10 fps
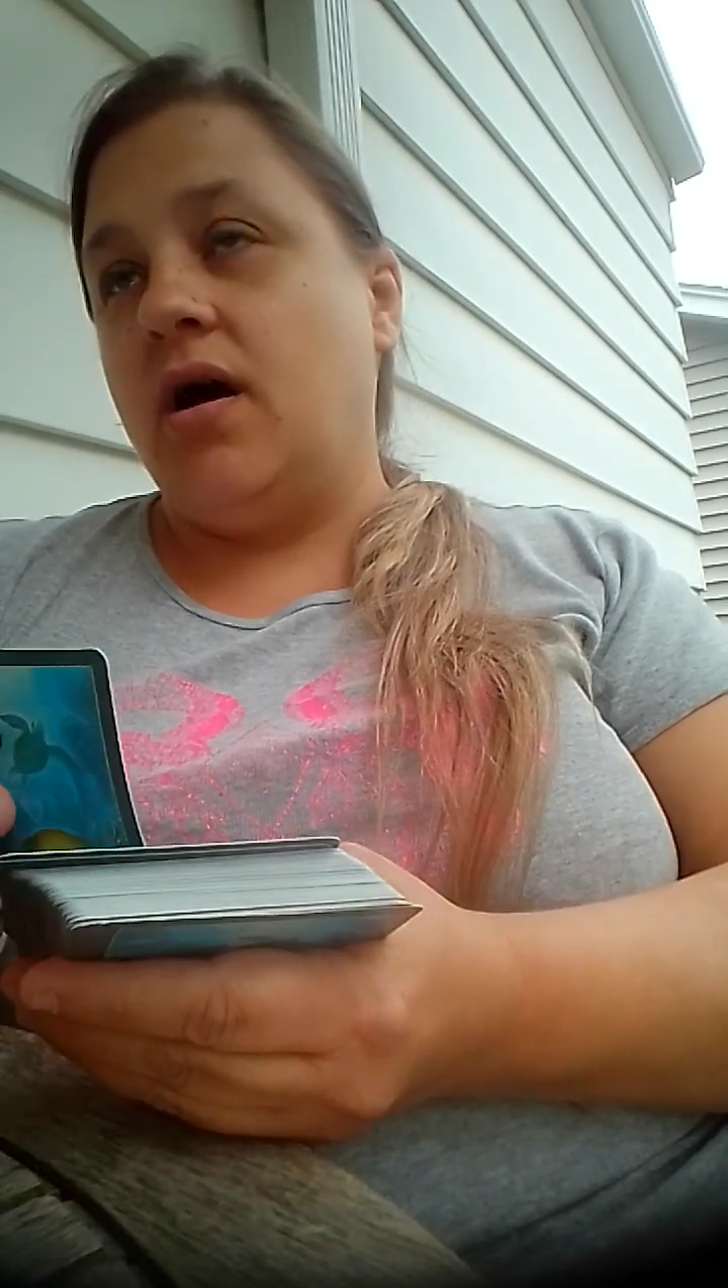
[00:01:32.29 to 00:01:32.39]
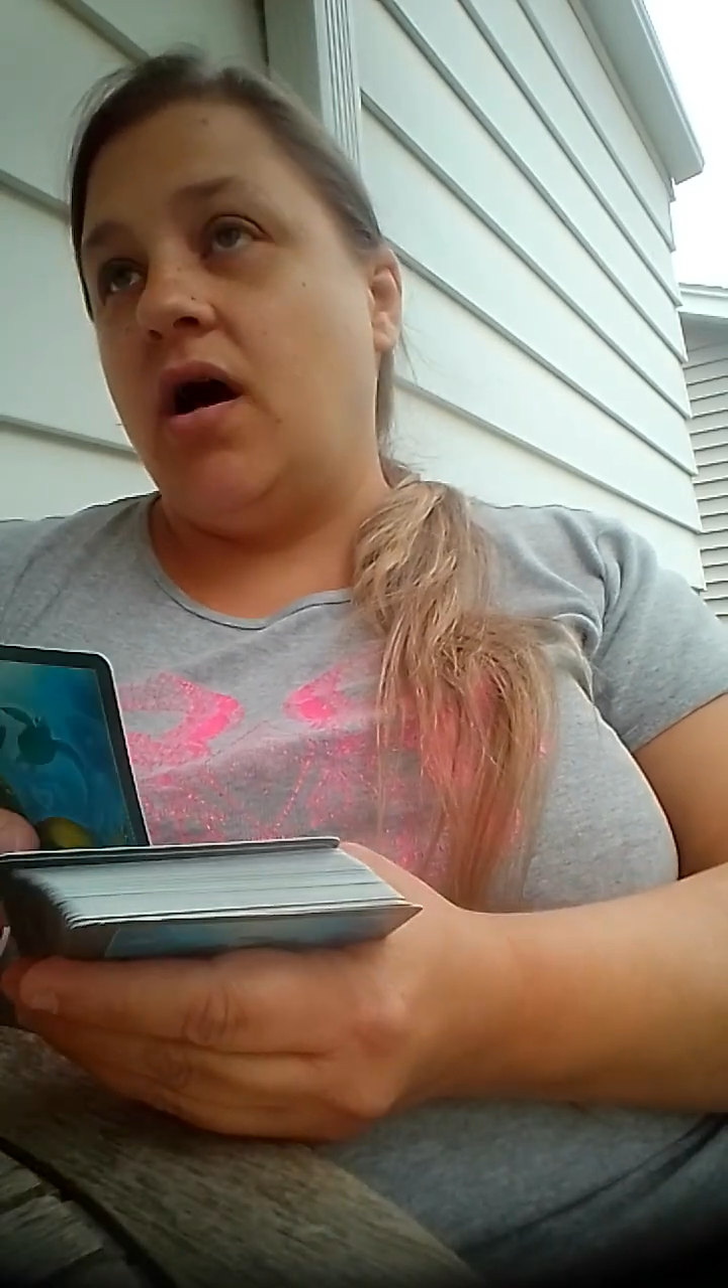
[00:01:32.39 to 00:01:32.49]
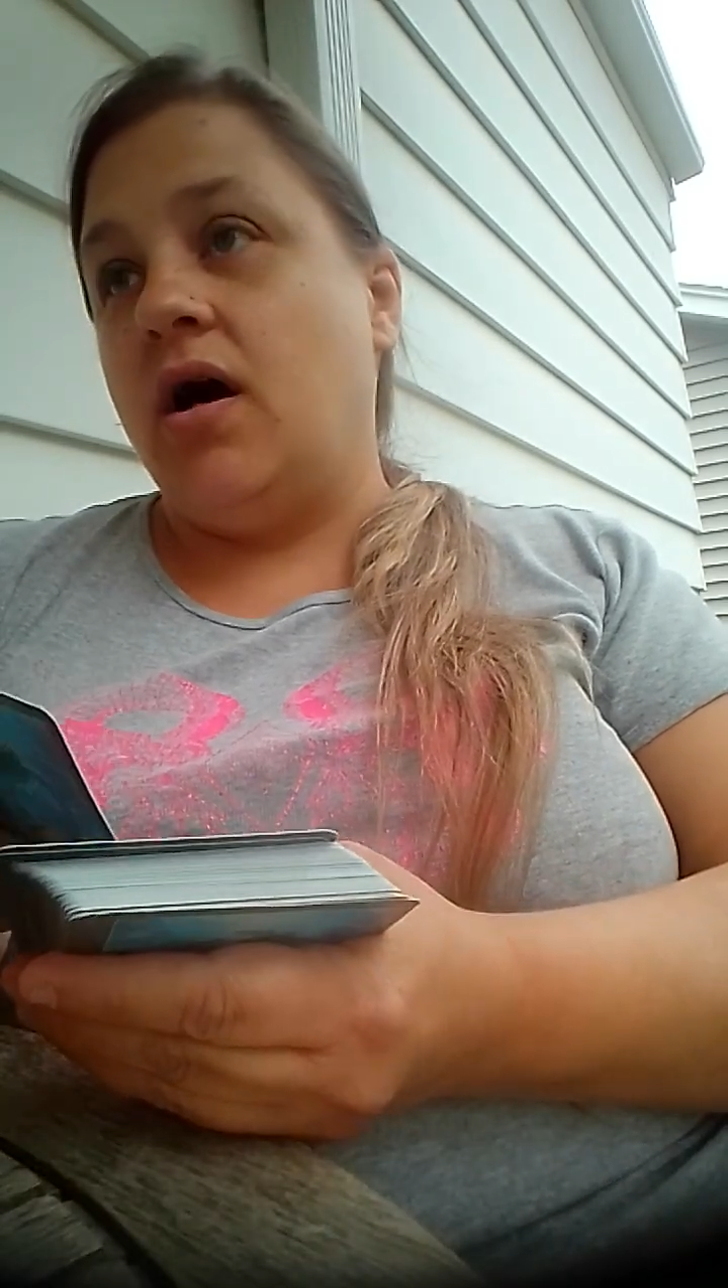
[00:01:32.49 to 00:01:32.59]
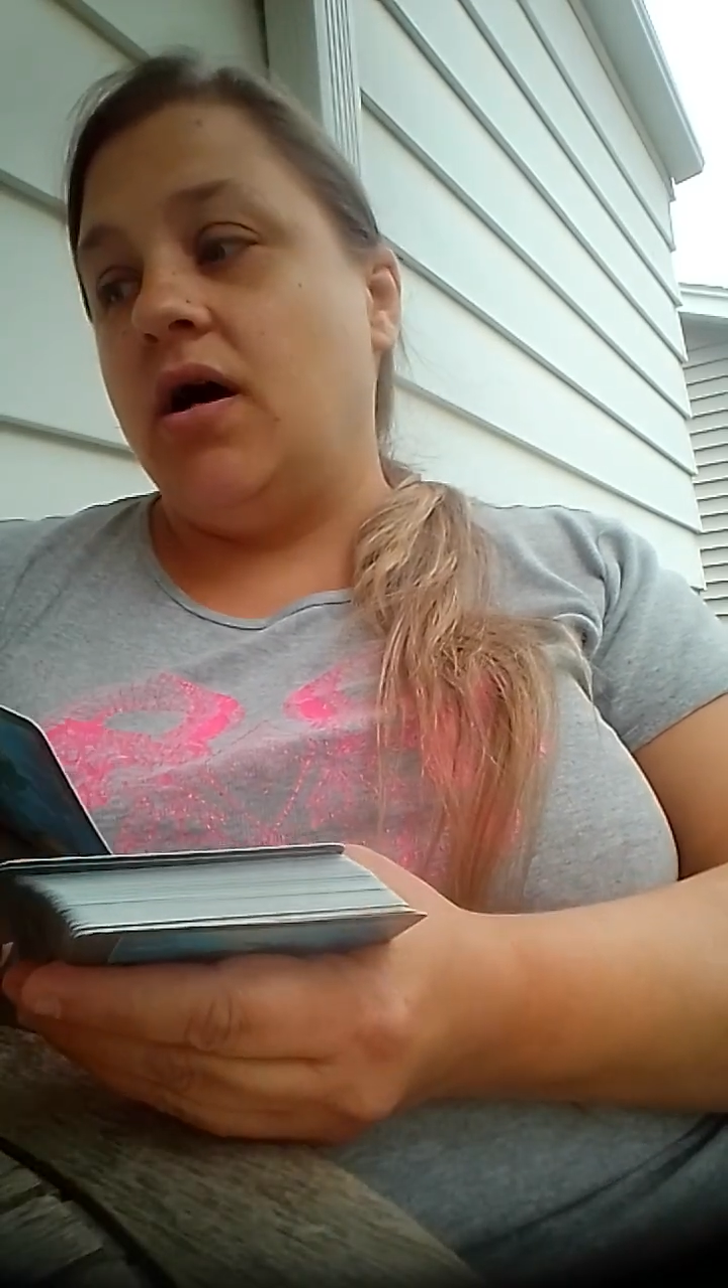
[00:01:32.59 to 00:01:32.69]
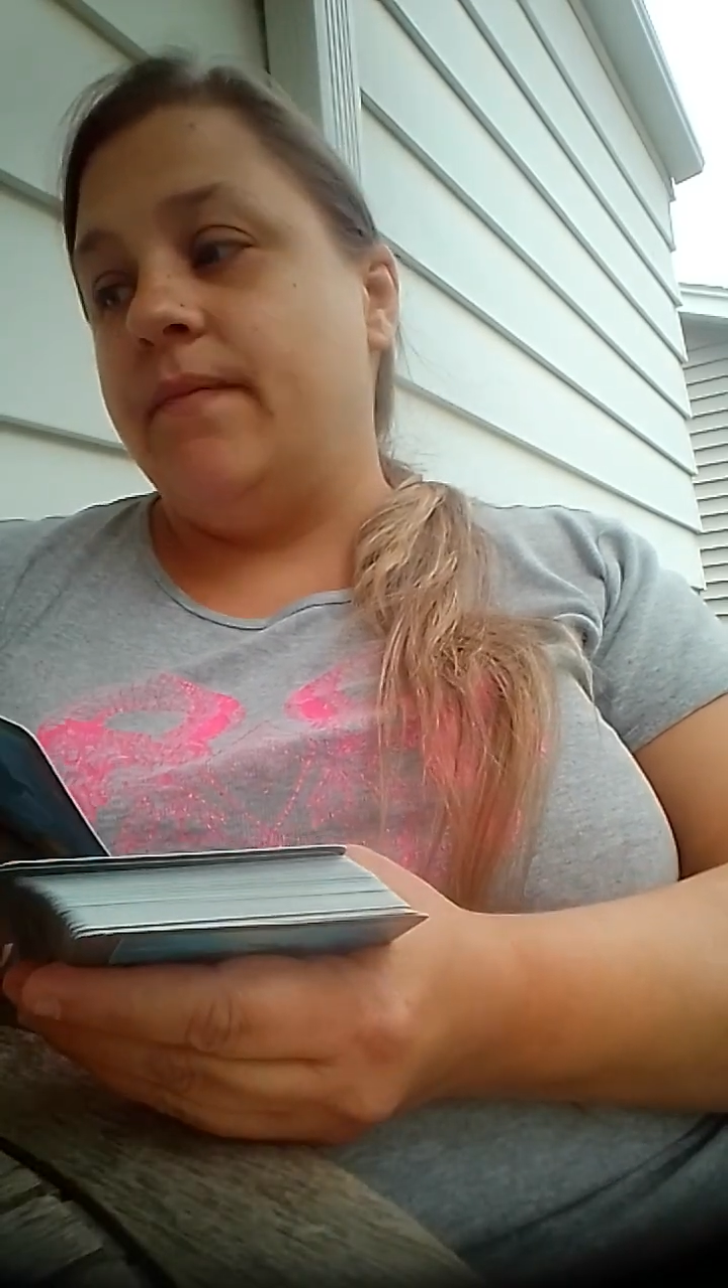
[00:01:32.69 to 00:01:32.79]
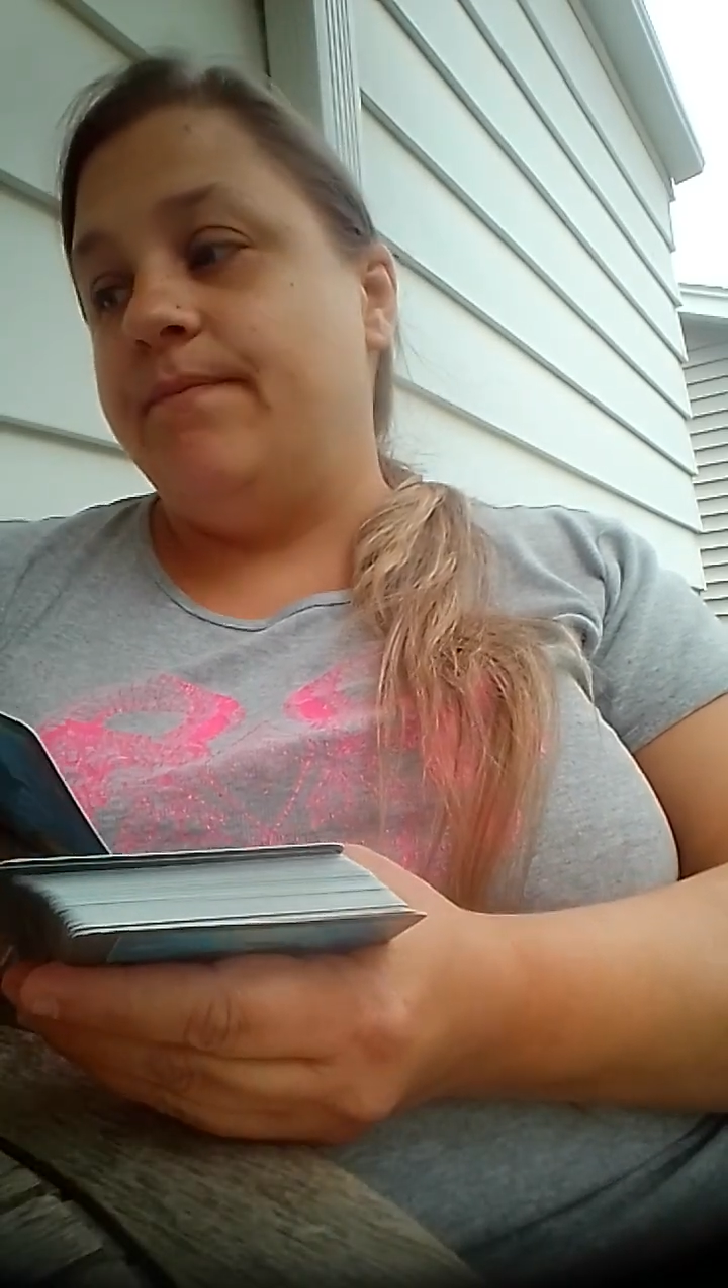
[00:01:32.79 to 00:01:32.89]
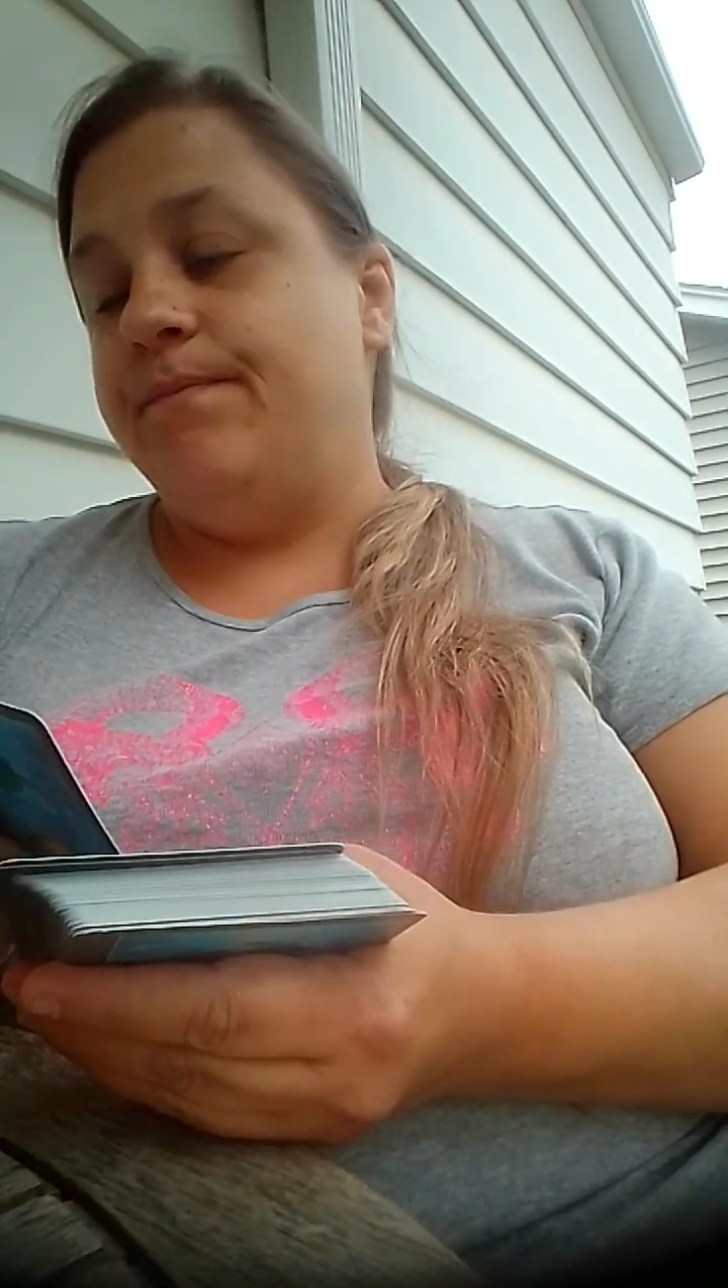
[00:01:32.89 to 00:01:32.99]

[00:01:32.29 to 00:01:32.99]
I